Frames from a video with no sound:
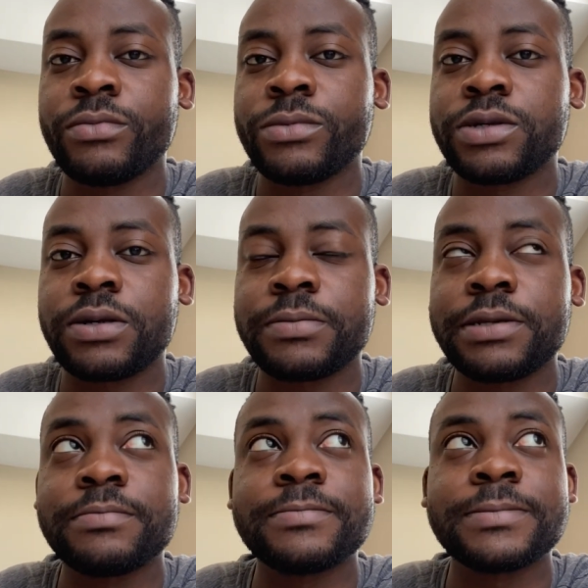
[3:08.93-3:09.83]
So I
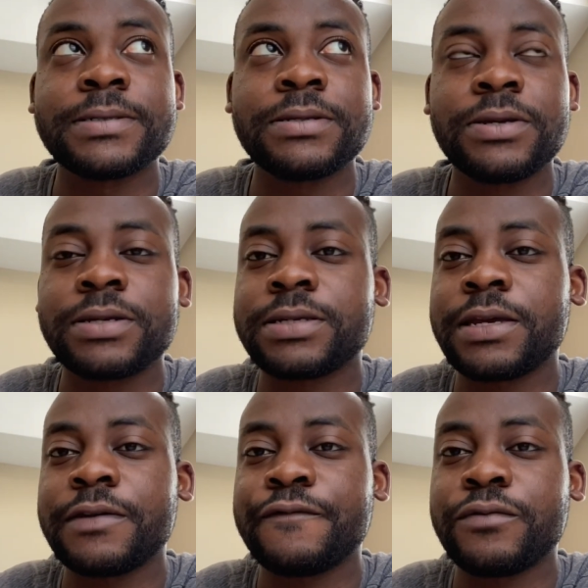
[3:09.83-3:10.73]
mean, you can
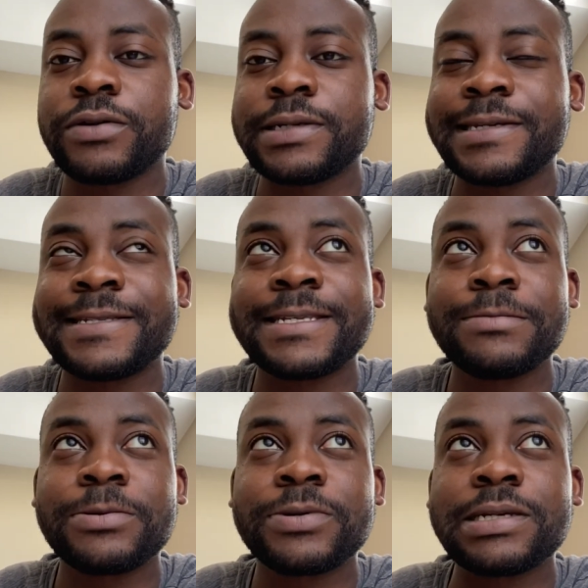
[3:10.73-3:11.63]
take it for what it is.
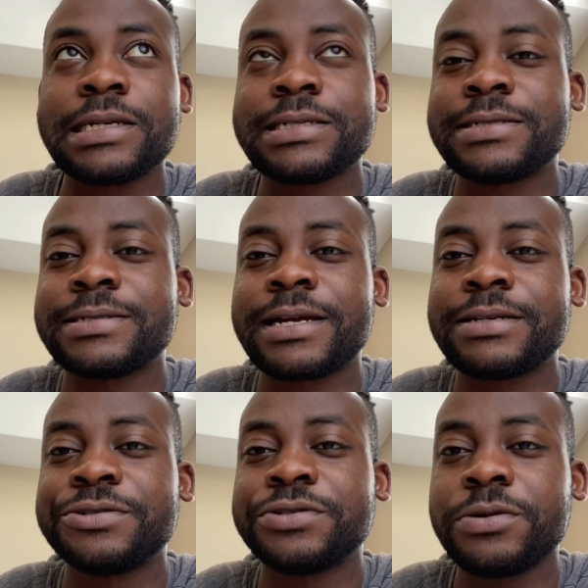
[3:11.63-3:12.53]
Semen retention is not
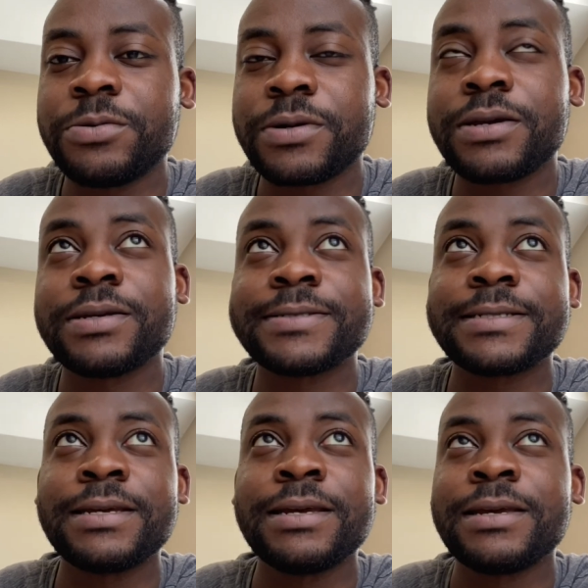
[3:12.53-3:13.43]
a joke.
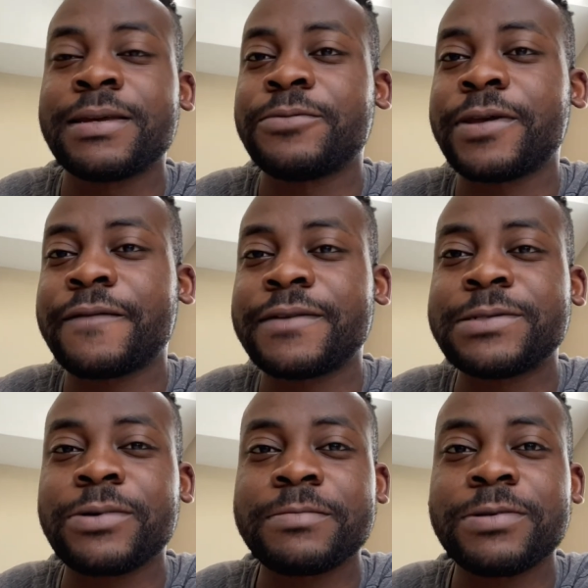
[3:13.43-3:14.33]
You have these
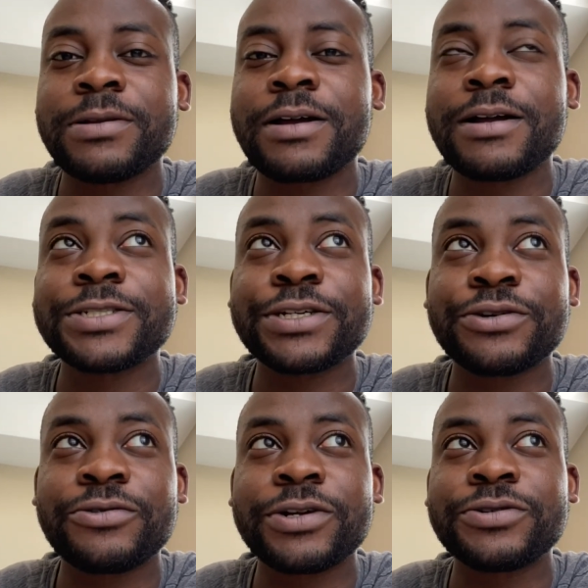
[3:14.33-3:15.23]
red pill content
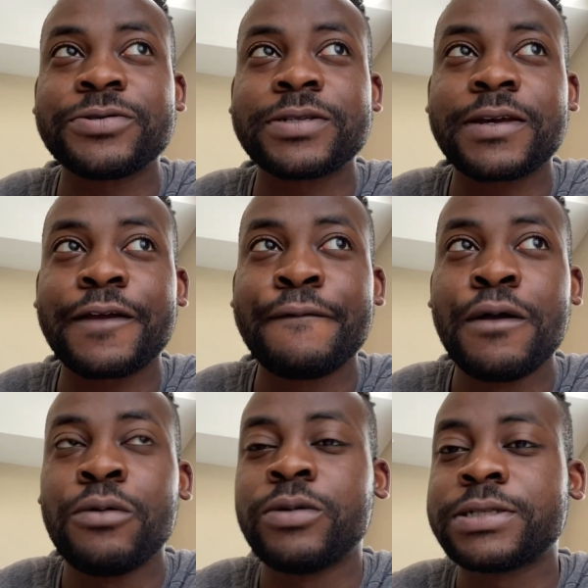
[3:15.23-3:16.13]
creators who say,
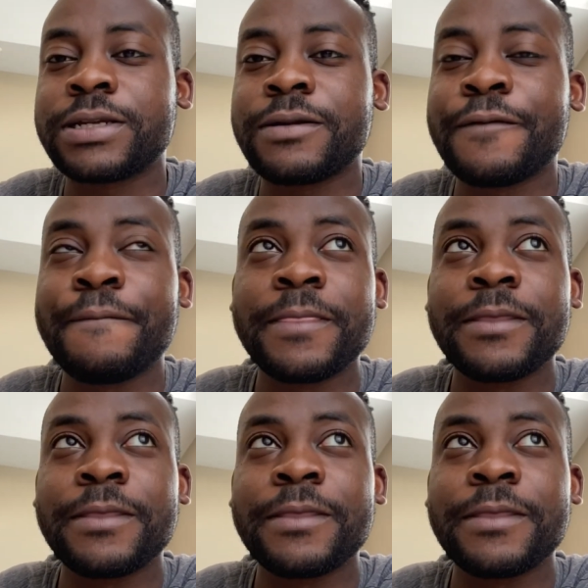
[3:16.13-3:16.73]
"When so."